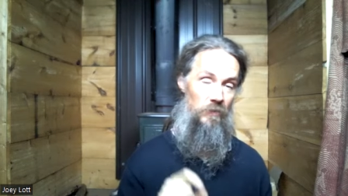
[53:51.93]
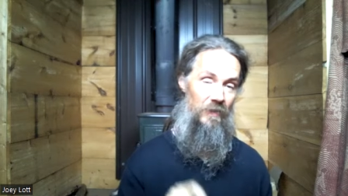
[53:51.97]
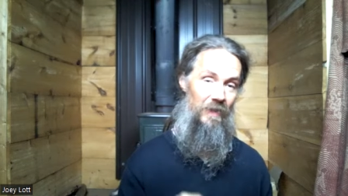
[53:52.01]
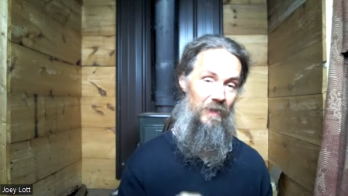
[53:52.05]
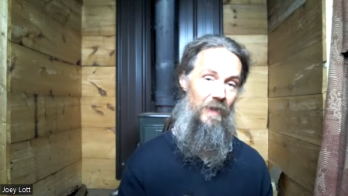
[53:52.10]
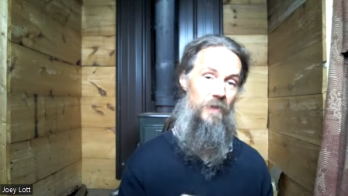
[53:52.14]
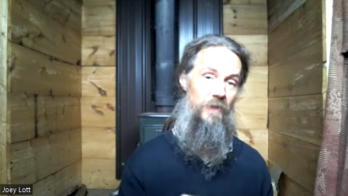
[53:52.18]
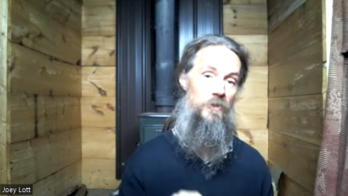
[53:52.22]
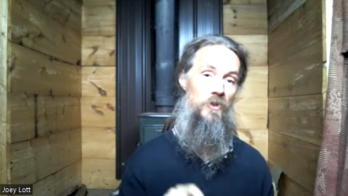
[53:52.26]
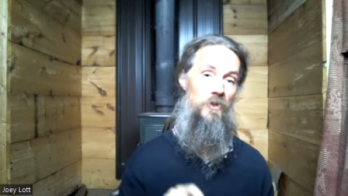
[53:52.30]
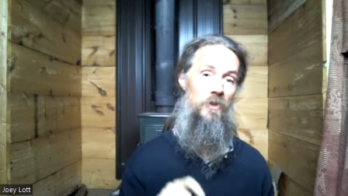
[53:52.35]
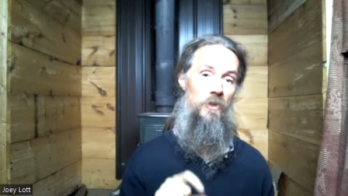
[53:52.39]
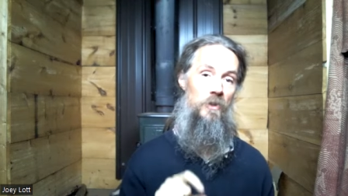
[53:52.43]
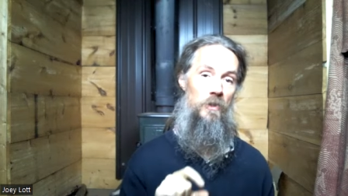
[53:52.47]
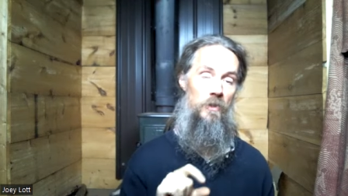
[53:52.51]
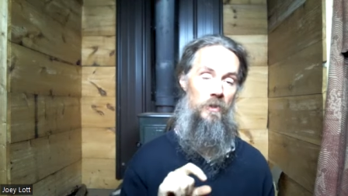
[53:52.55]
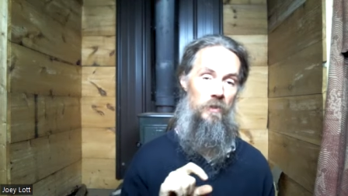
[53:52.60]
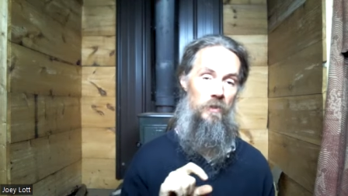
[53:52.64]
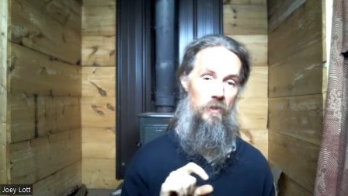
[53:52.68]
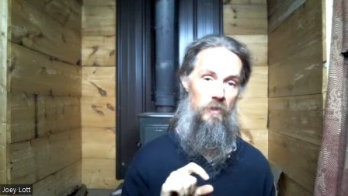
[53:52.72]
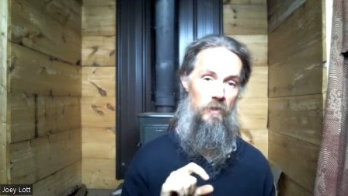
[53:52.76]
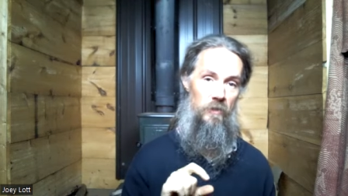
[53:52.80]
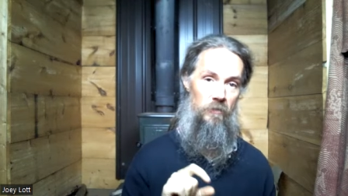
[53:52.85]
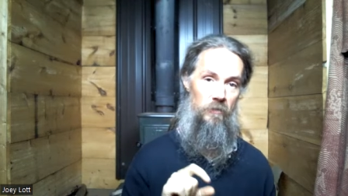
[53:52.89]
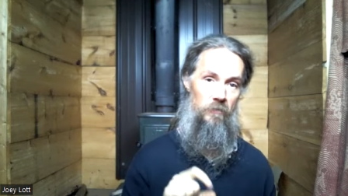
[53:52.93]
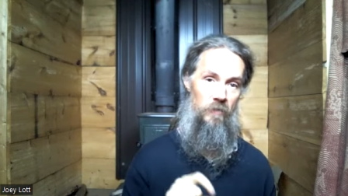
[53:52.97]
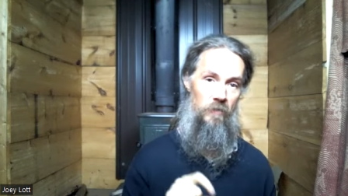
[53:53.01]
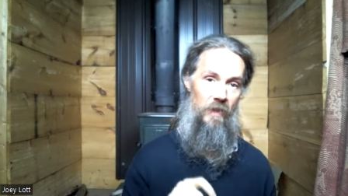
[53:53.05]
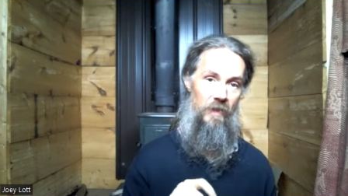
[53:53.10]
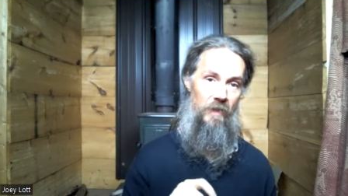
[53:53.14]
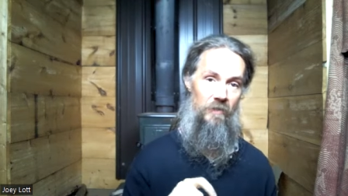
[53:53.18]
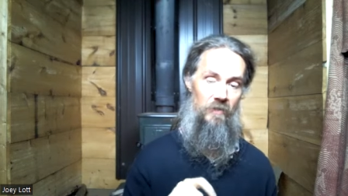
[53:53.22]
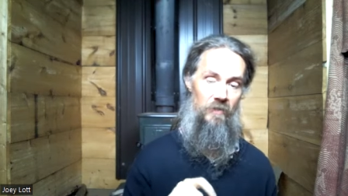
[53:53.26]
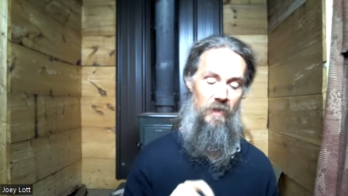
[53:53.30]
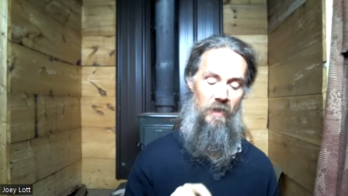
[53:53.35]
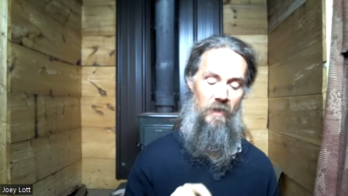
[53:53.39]
pleasure of
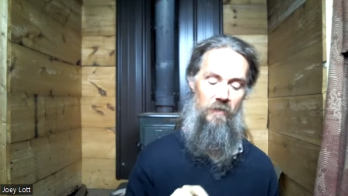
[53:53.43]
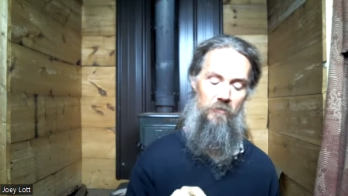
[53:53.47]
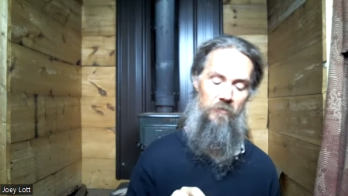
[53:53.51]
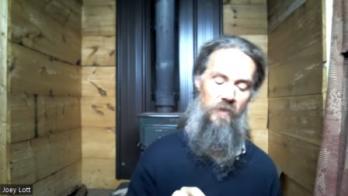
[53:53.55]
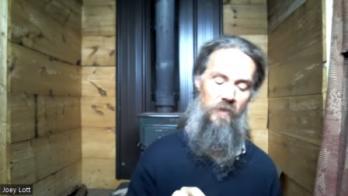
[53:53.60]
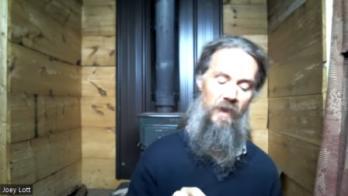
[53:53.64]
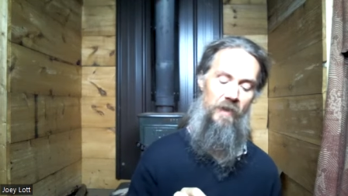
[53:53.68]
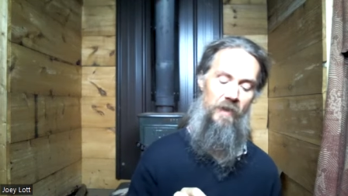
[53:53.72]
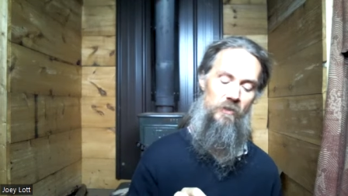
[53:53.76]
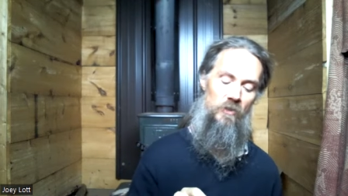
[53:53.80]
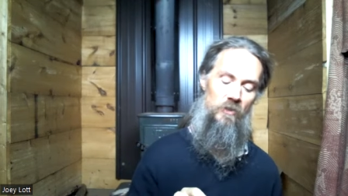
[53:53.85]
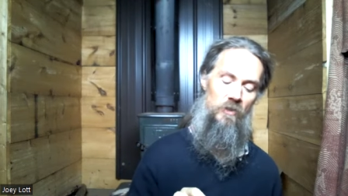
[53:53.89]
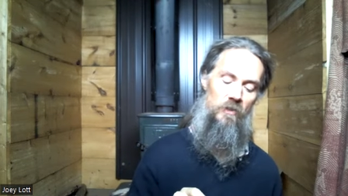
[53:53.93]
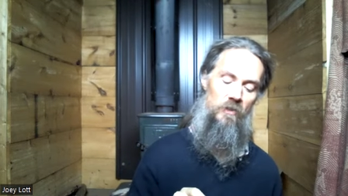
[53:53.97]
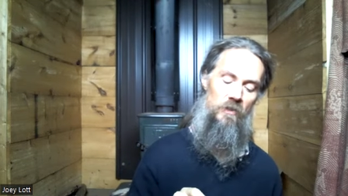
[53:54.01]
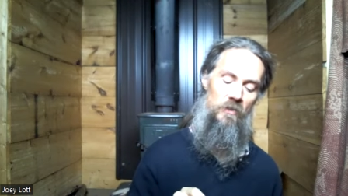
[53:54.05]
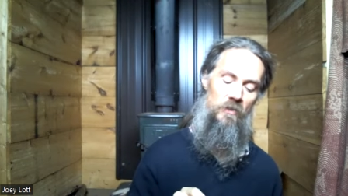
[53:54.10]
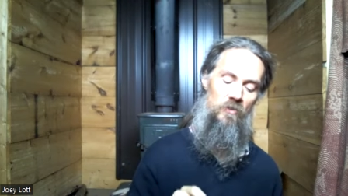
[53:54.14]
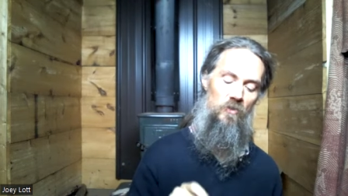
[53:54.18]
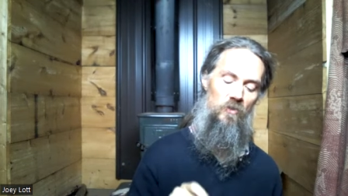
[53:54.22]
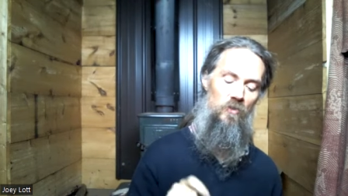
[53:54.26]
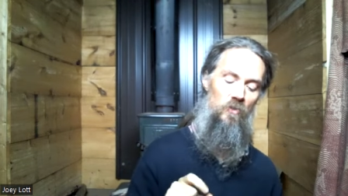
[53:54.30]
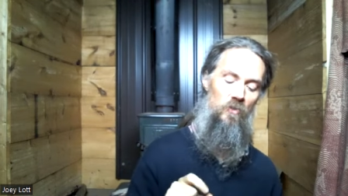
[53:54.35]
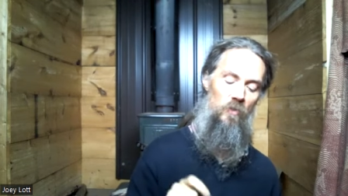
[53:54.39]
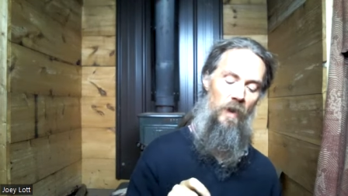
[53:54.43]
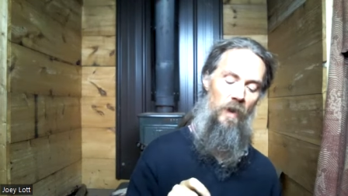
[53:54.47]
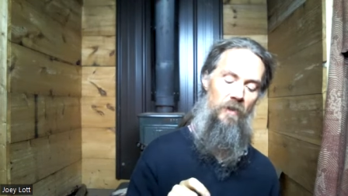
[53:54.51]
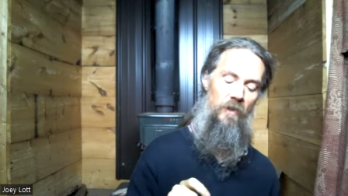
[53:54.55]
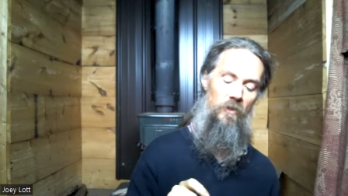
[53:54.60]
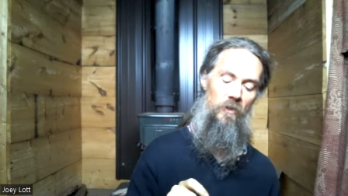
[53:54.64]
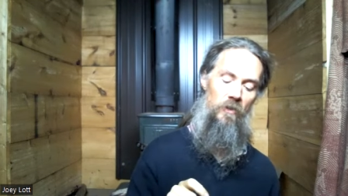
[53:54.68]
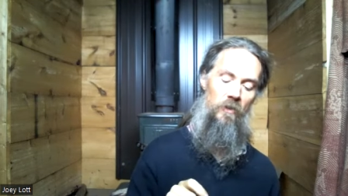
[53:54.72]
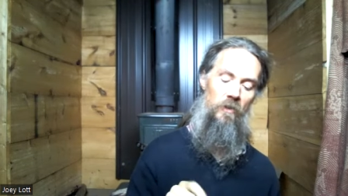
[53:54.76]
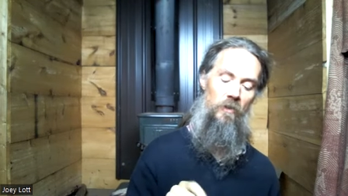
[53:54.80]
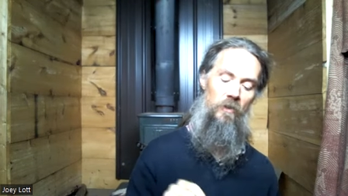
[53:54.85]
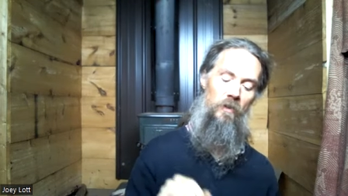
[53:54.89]
that satisfaction is
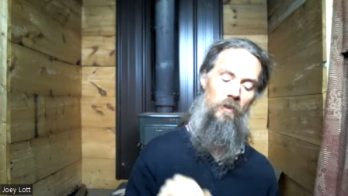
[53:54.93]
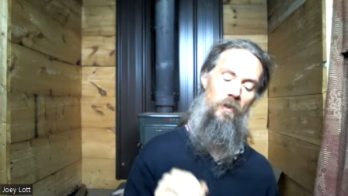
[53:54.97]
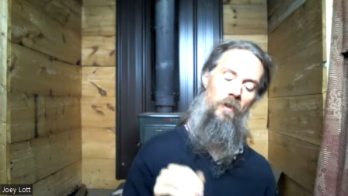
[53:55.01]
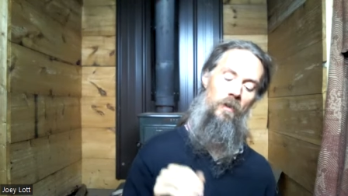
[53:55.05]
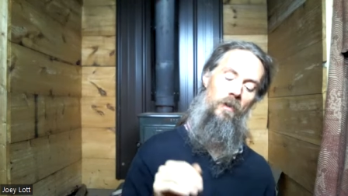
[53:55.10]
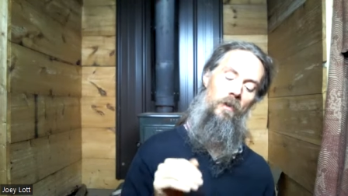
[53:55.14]
greater